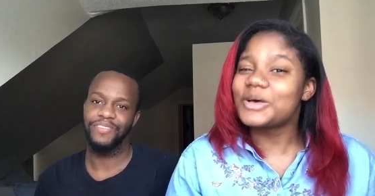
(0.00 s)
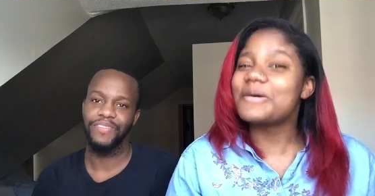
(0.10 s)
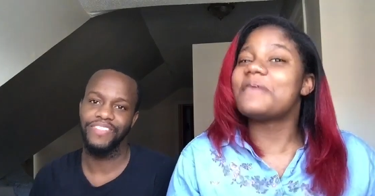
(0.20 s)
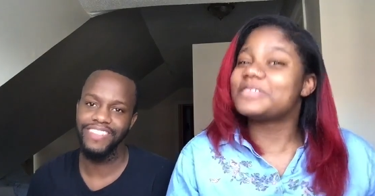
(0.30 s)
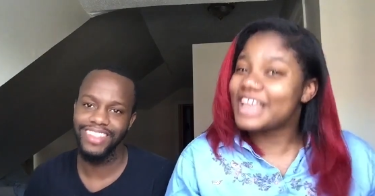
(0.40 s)
Speaker 1: so I'm
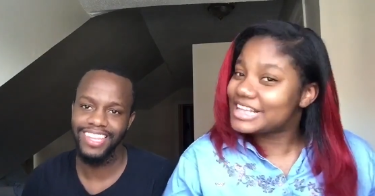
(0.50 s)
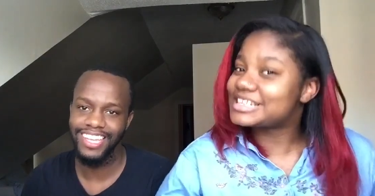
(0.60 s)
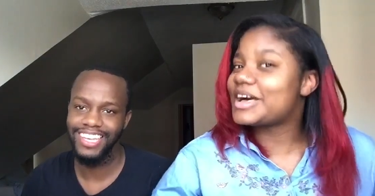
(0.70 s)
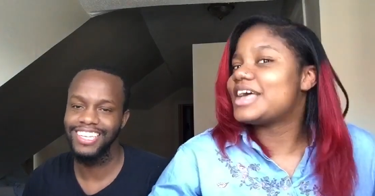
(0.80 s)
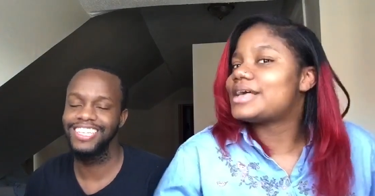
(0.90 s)
happy
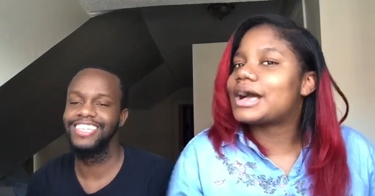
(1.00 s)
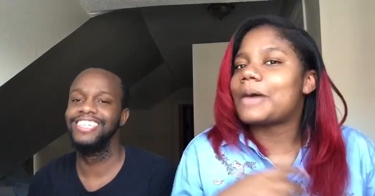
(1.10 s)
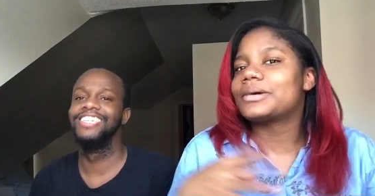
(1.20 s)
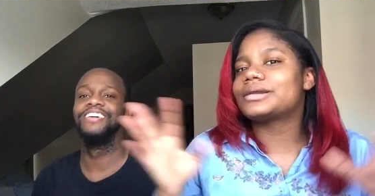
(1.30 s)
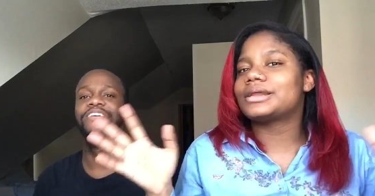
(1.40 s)
that
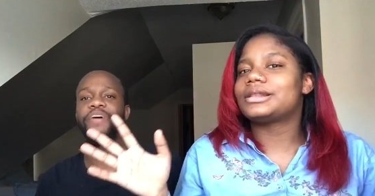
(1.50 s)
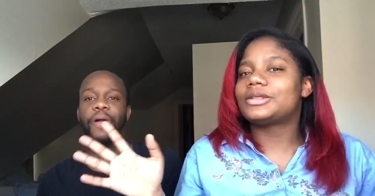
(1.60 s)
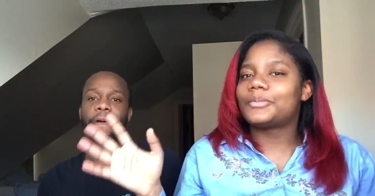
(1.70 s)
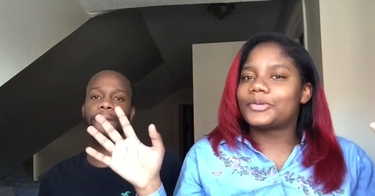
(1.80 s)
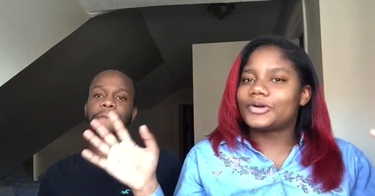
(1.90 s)
I'm gonna get a
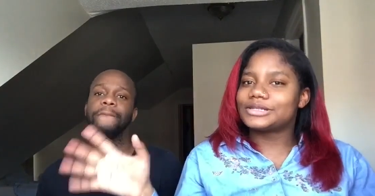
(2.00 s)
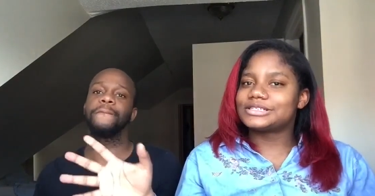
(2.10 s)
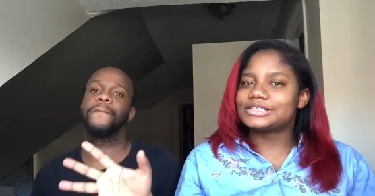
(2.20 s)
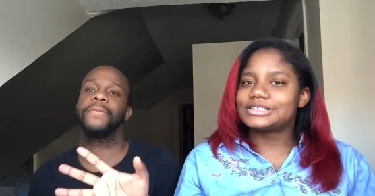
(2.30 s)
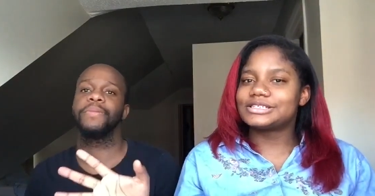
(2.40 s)
little
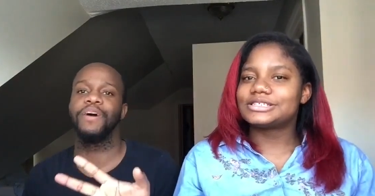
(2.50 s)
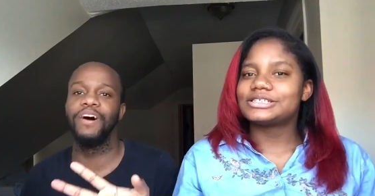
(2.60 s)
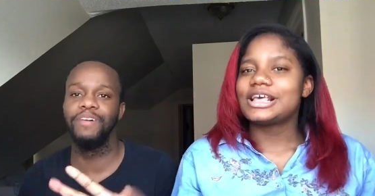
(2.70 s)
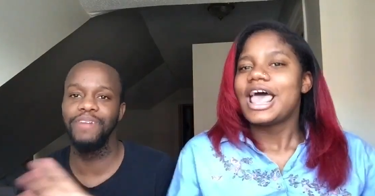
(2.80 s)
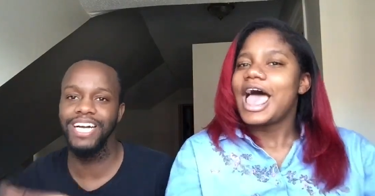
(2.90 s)
princess.
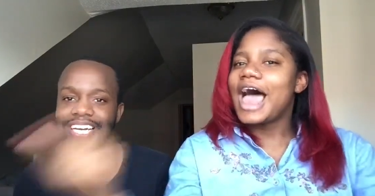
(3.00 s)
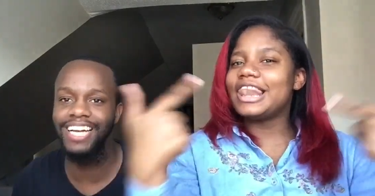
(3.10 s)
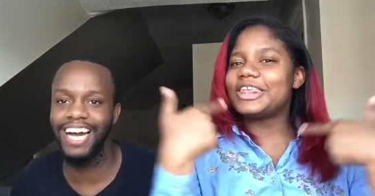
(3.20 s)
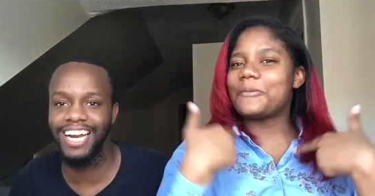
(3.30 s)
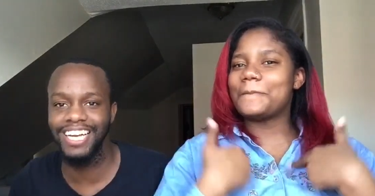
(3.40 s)
Oh my a
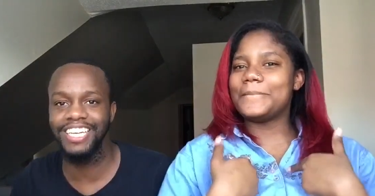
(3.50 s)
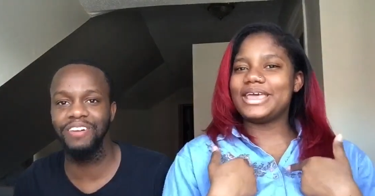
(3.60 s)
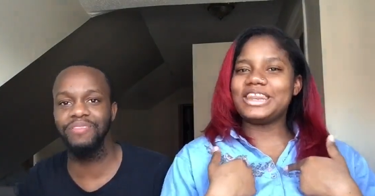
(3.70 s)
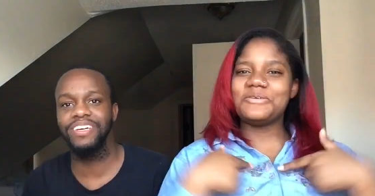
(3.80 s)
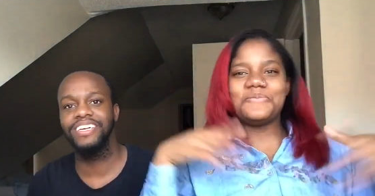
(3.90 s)
god, I
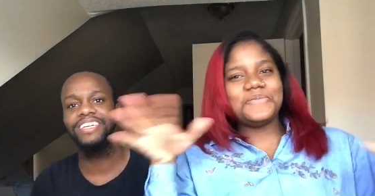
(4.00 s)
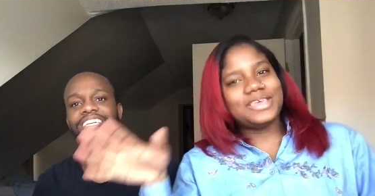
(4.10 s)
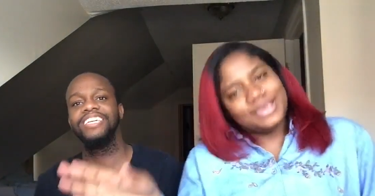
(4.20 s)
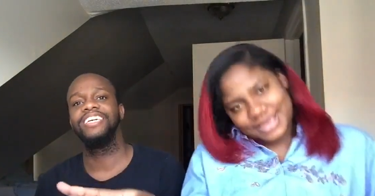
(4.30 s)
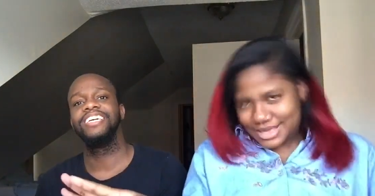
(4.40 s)
can't. Mini
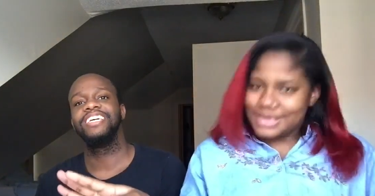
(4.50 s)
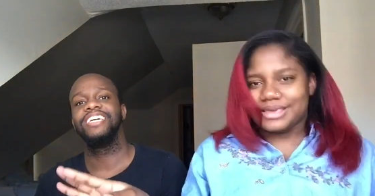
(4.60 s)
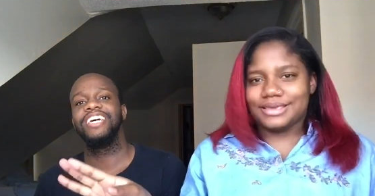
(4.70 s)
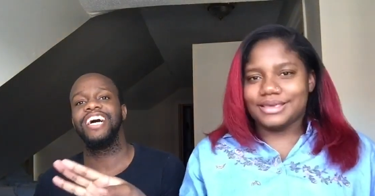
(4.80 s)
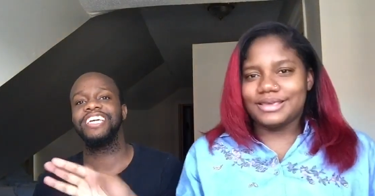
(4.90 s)
Speaker 2: me.
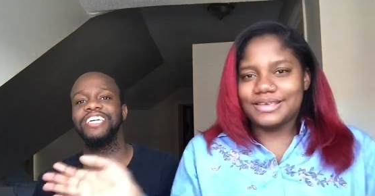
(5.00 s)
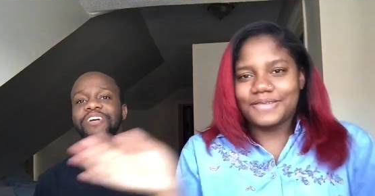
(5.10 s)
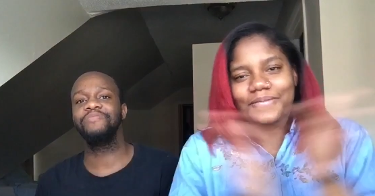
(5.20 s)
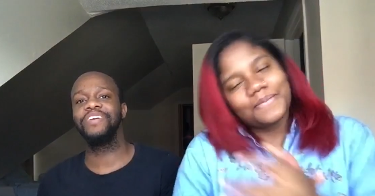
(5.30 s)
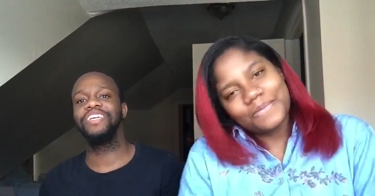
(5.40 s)
I
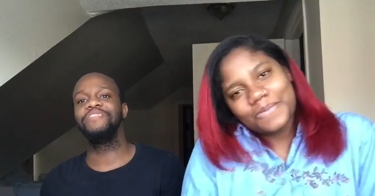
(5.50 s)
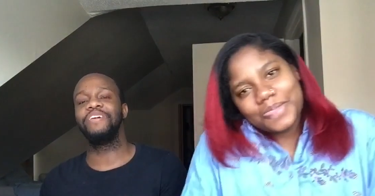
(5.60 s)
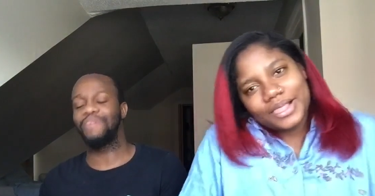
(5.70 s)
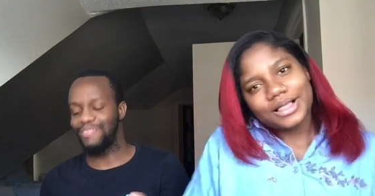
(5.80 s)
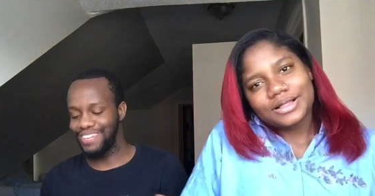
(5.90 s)
can't believe
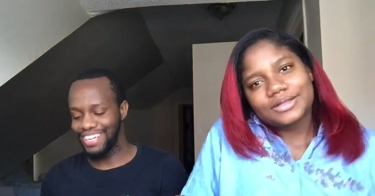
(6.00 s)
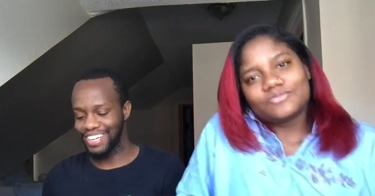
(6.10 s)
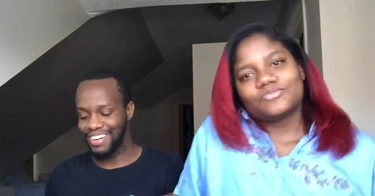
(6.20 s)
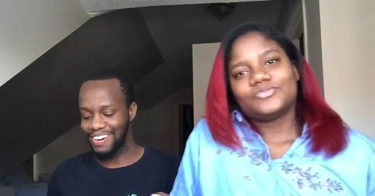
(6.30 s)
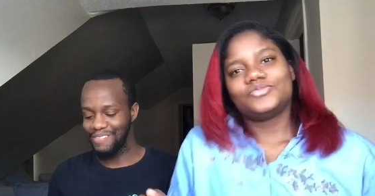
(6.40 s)
I'm having a
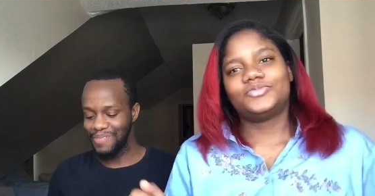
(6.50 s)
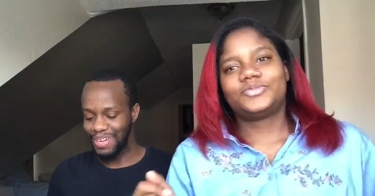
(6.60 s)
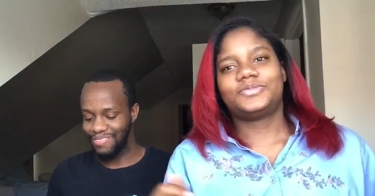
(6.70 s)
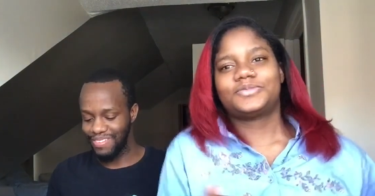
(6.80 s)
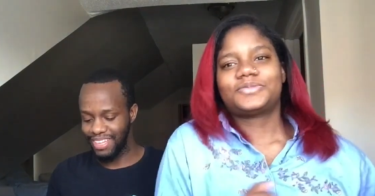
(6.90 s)
girl
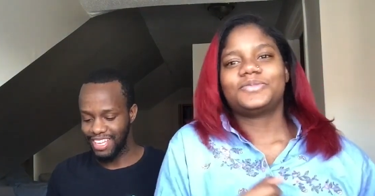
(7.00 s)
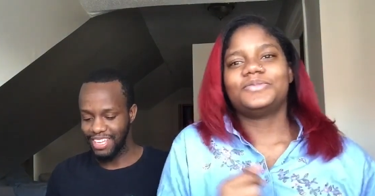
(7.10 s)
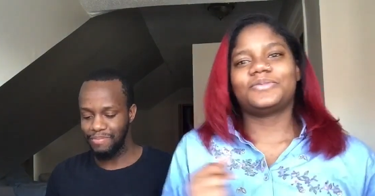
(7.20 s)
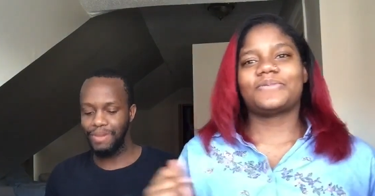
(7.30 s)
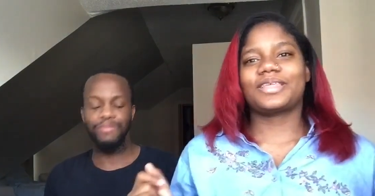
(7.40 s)
baby.
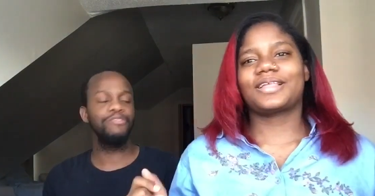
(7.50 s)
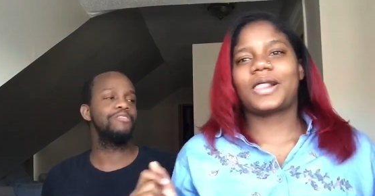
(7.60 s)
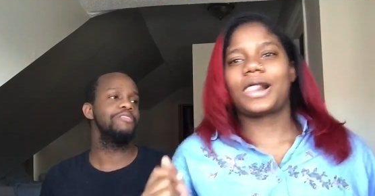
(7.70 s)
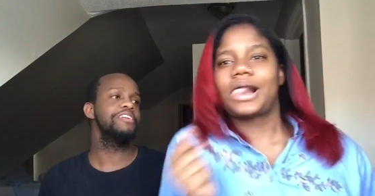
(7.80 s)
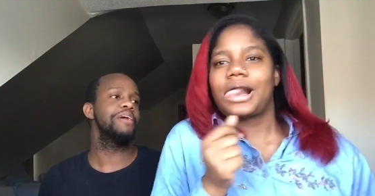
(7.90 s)
Baby, you
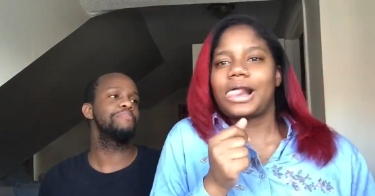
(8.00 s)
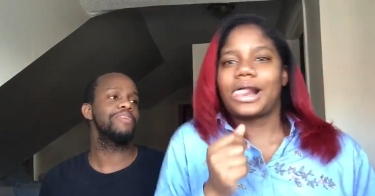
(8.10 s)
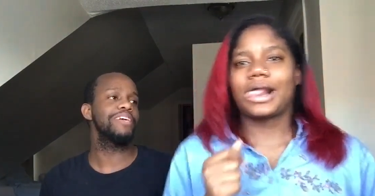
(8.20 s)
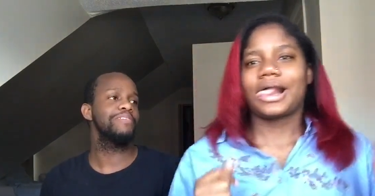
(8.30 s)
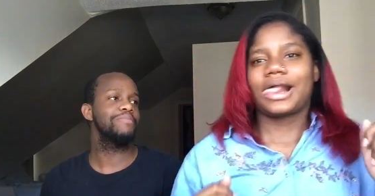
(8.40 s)
sure you're not
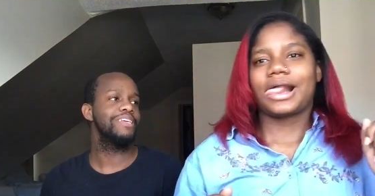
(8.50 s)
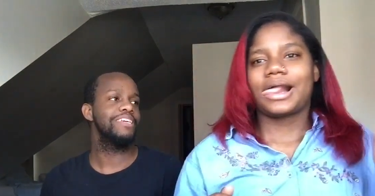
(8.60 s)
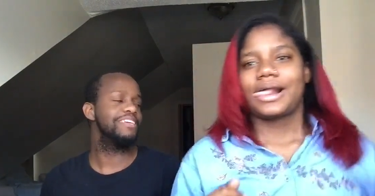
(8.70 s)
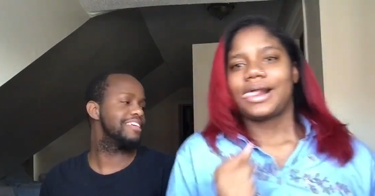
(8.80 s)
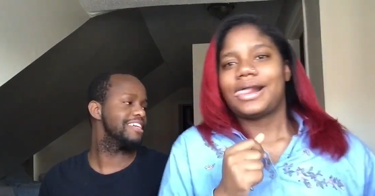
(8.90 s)
pranking me?
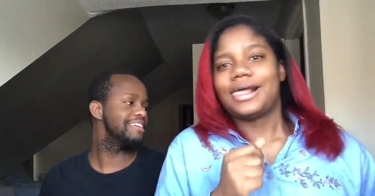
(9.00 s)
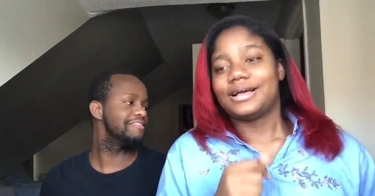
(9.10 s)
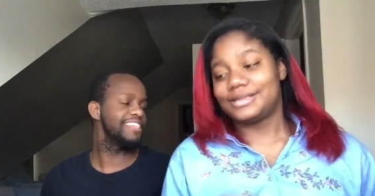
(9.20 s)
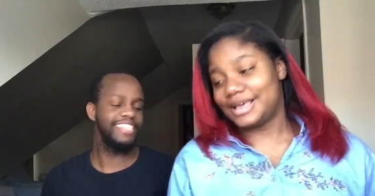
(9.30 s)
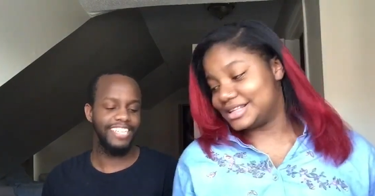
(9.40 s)

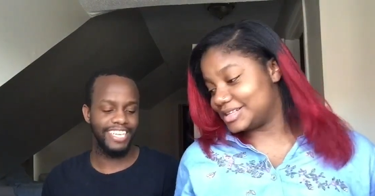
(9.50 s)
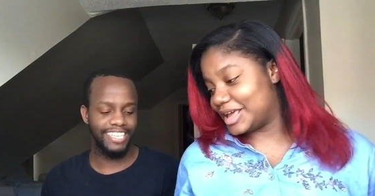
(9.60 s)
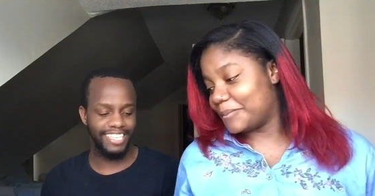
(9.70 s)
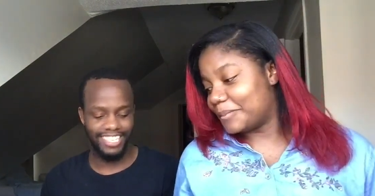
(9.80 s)
Speaker 1: Where's the it, it